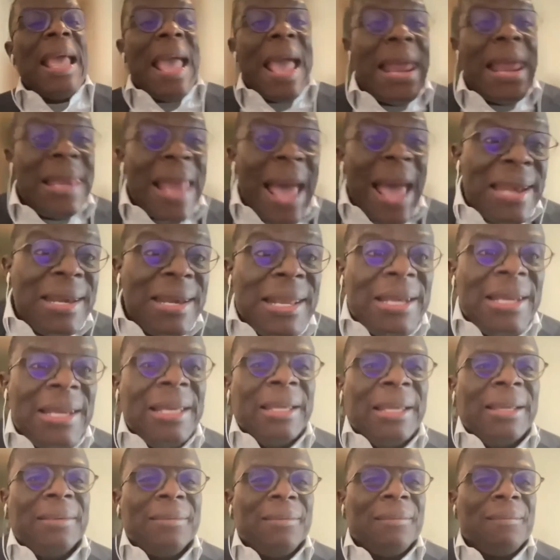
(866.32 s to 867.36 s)
Eli
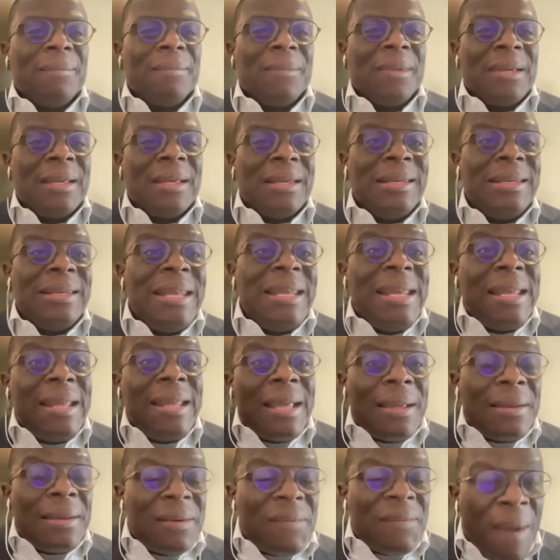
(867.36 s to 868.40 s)
Lilly, the
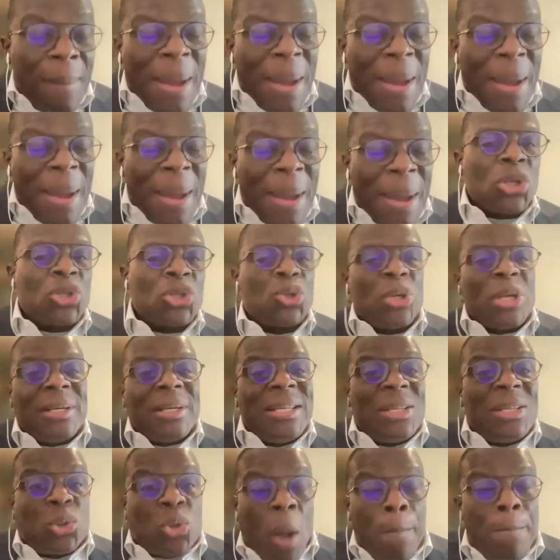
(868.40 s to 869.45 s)
pharma industry,
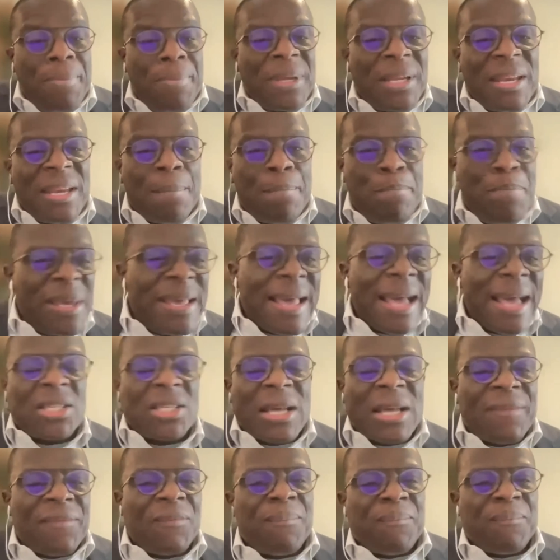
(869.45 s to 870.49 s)
the biggest
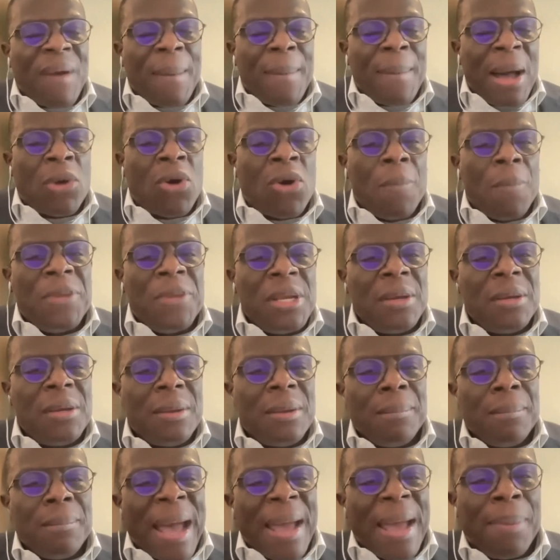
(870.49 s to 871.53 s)
pharma company
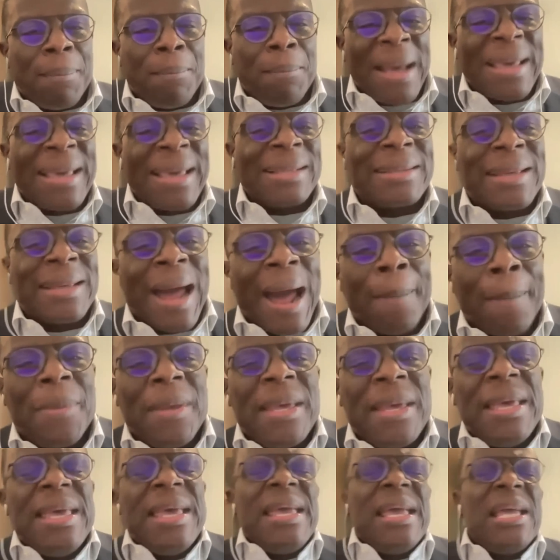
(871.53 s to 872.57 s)
by market cap,
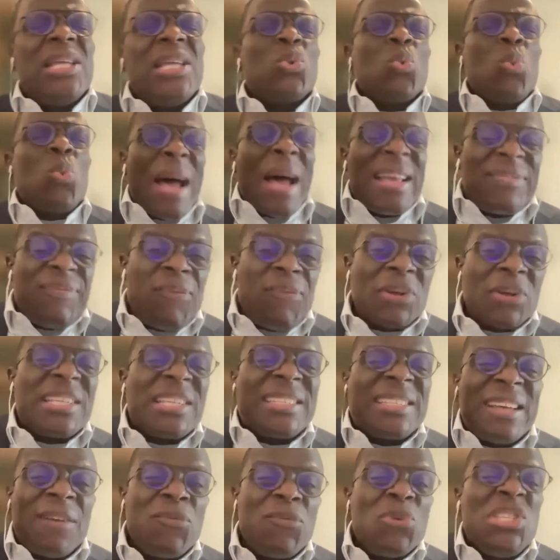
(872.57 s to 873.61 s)
is
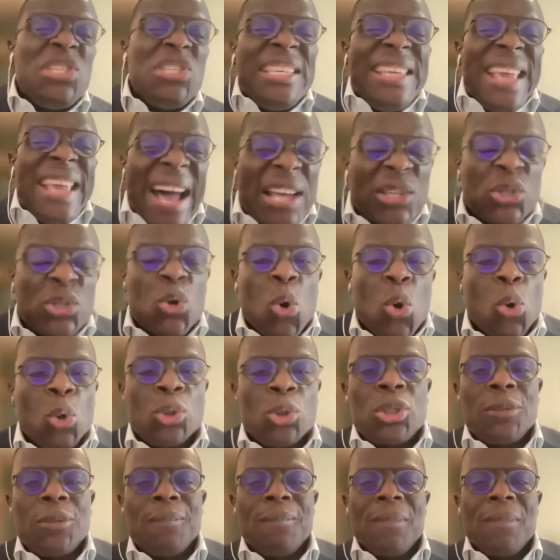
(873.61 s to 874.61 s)
147 years old.